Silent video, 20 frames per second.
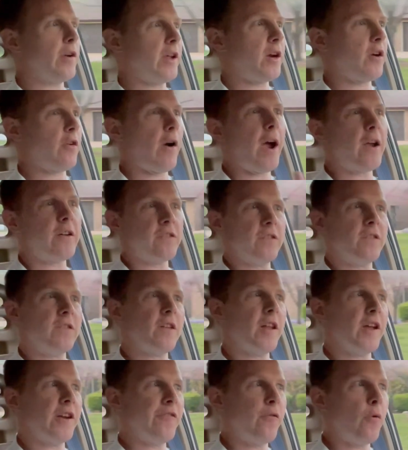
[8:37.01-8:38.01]
It crashes to
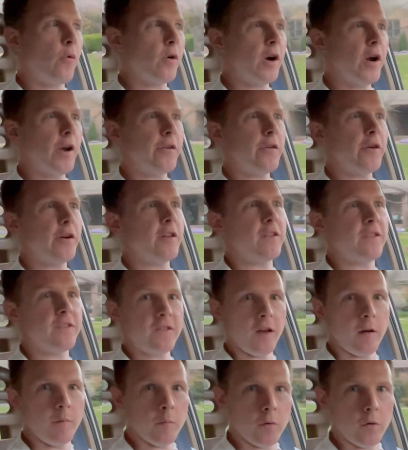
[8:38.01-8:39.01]
like 400 and
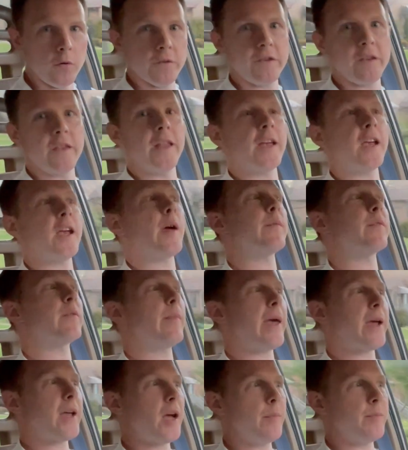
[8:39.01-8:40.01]
stumbles and then comes
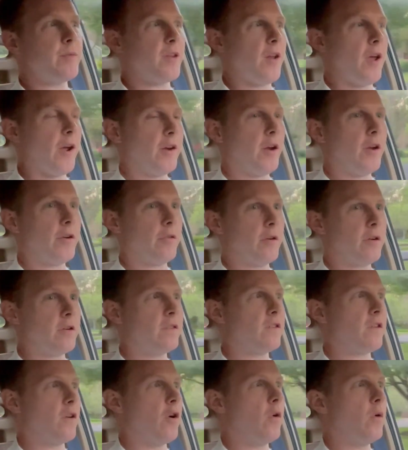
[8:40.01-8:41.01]
back up to 900.
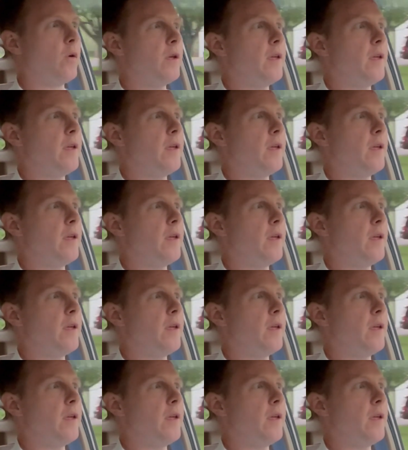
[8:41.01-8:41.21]
So